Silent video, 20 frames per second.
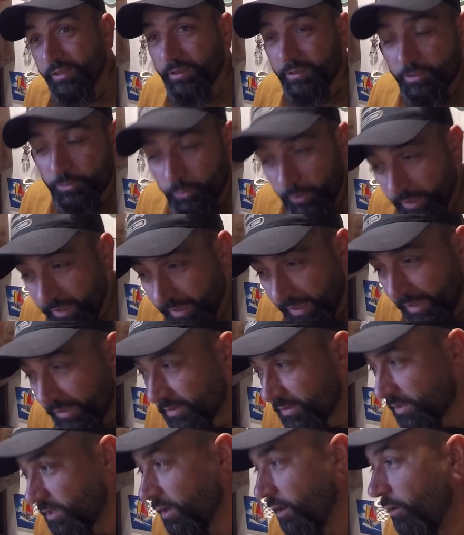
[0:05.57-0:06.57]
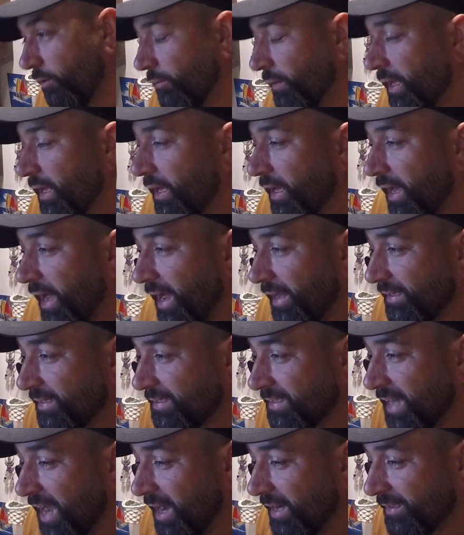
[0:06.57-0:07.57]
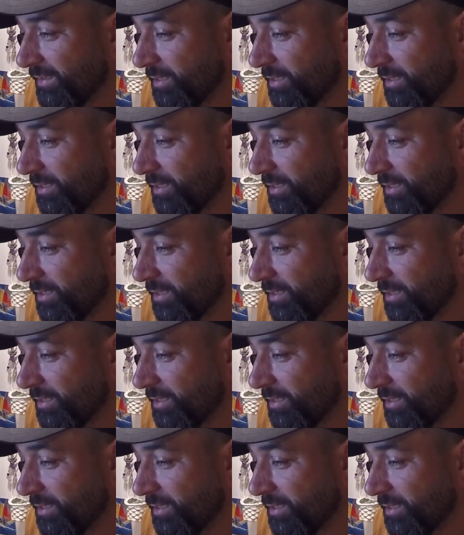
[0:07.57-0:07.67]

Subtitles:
this weekend, so I decided